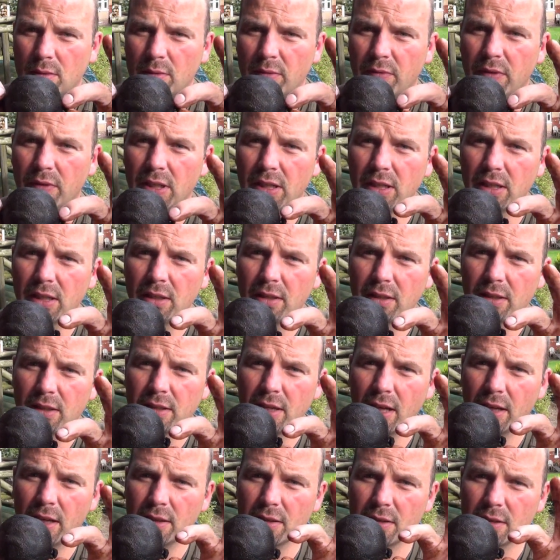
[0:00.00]
feed it into the
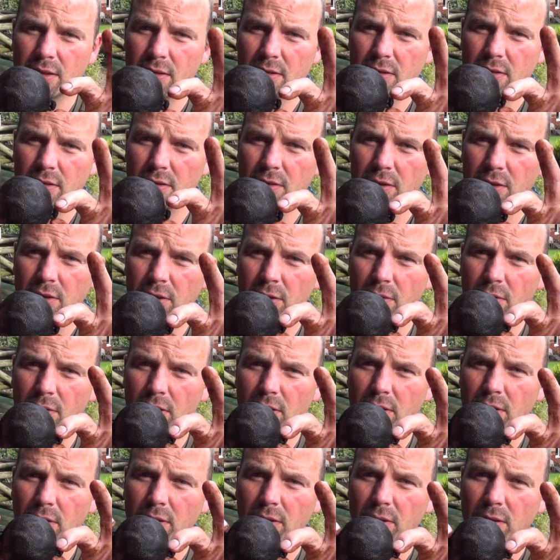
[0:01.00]
tights, secure
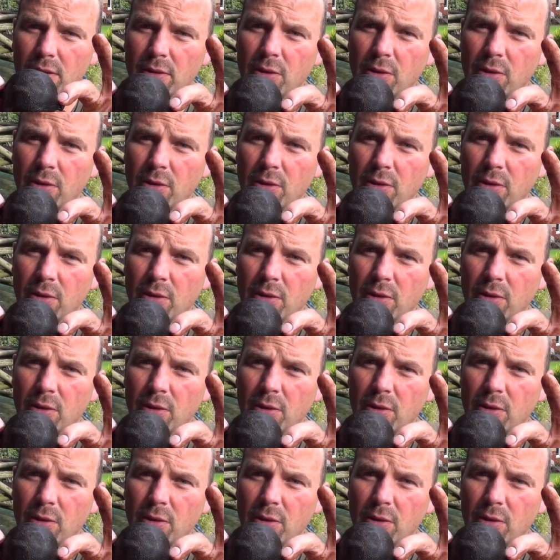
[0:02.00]
it